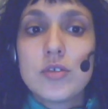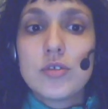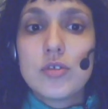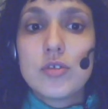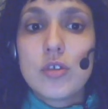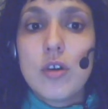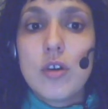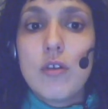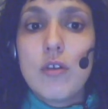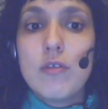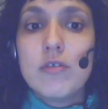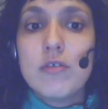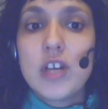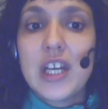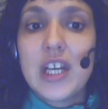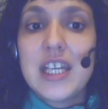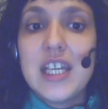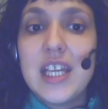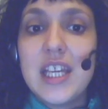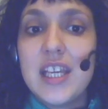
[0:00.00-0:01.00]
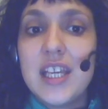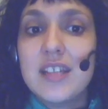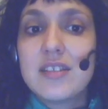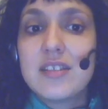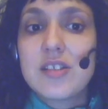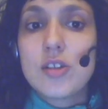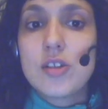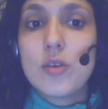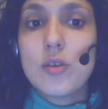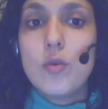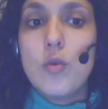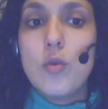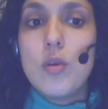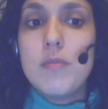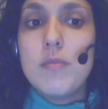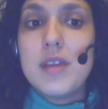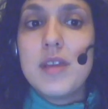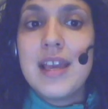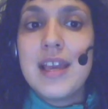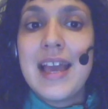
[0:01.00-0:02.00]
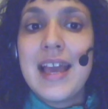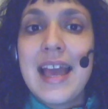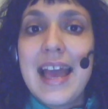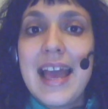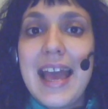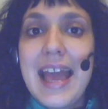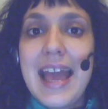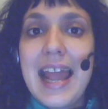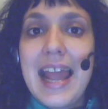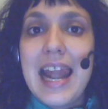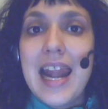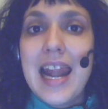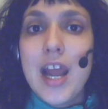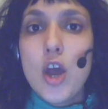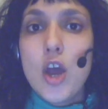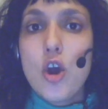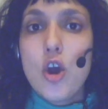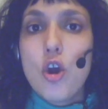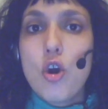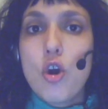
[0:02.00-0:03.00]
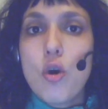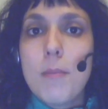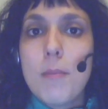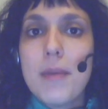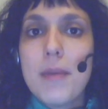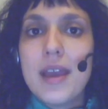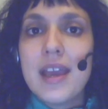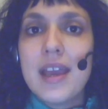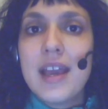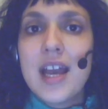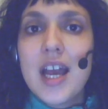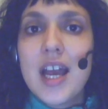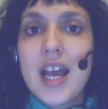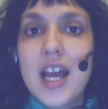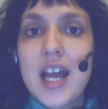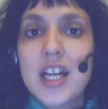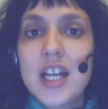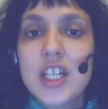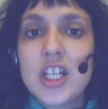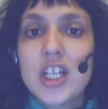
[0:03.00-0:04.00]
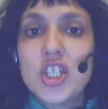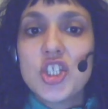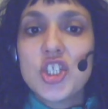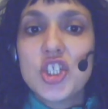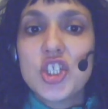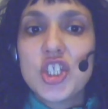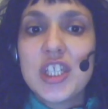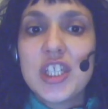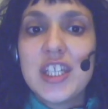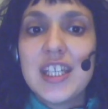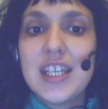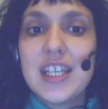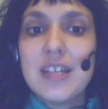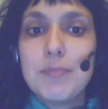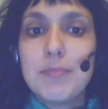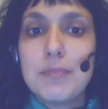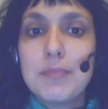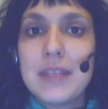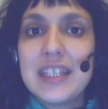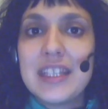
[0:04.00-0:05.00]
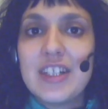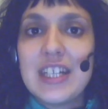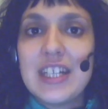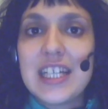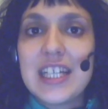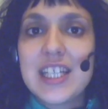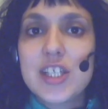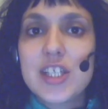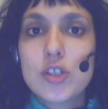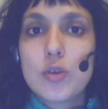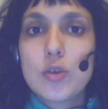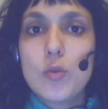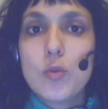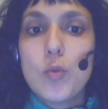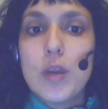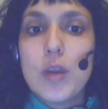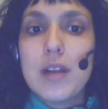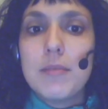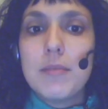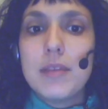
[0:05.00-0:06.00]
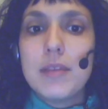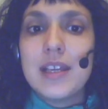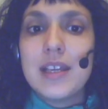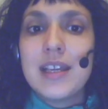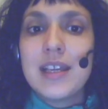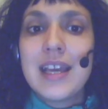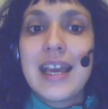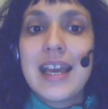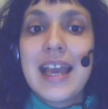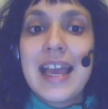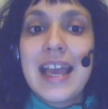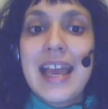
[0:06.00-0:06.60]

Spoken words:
So he eats will be él come and she drinks will be